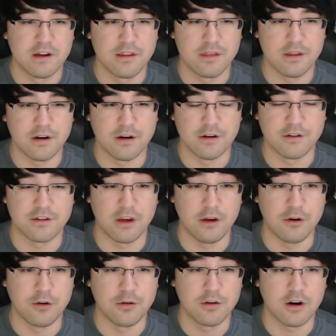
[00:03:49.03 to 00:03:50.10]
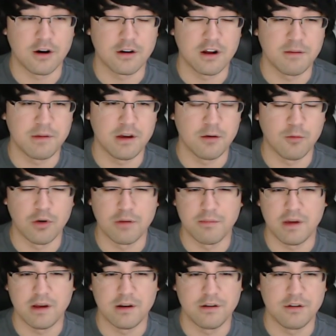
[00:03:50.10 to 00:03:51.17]
There's a new card coming out, 1
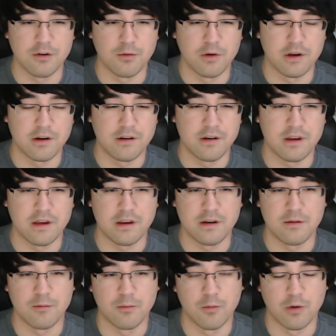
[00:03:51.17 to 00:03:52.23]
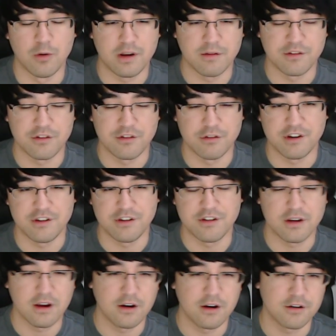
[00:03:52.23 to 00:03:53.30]
mana, deal 1, and 1 damage to
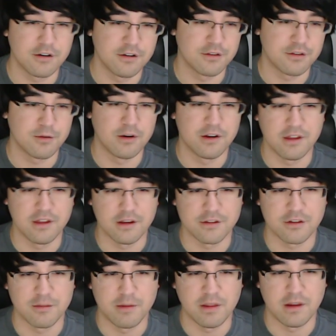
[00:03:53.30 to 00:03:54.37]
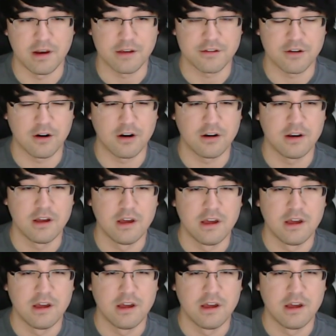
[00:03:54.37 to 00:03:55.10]
adjacent characters as well. I think it's going to be the next card.